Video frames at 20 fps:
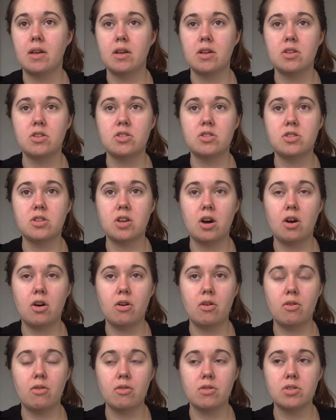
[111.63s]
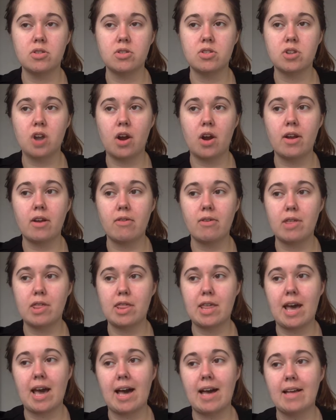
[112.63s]
So starting with
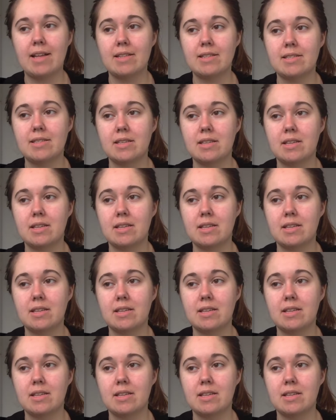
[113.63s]
that,